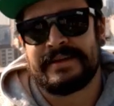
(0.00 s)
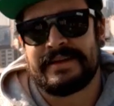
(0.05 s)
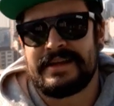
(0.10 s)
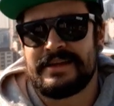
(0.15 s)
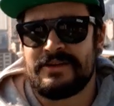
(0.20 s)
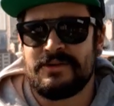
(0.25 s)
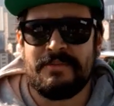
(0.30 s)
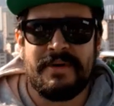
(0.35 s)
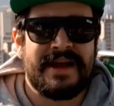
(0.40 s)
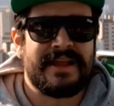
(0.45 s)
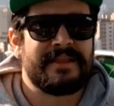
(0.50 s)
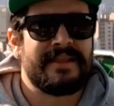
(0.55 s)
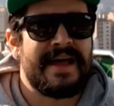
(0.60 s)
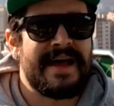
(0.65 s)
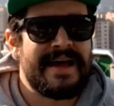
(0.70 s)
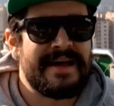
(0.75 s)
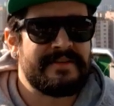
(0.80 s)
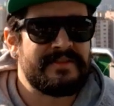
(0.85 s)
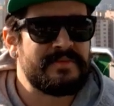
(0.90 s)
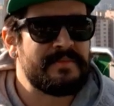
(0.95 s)
you might
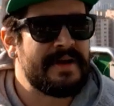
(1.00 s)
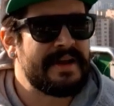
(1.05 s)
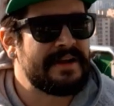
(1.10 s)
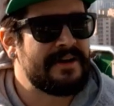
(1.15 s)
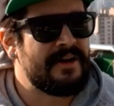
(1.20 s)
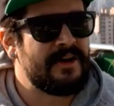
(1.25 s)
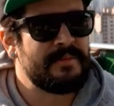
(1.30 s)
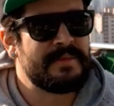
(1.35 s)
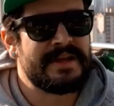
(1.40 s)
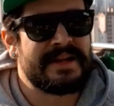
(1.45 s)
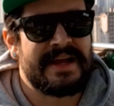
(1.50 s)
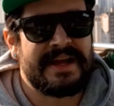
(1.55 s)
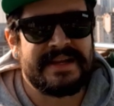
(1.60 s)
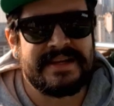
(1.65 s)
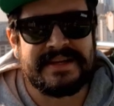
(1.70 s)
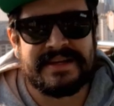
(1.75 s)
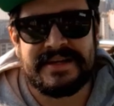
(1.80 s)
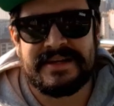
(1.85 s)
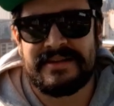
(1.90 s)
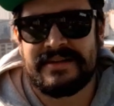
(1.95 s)
laugh, you might call me an
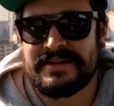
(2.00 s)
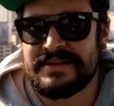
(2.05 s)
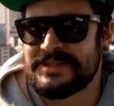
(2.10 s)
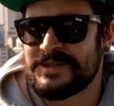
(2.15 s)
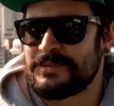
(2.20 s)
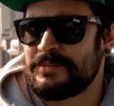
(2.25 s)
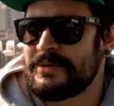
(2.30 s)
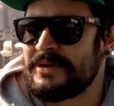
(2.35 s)
idealist,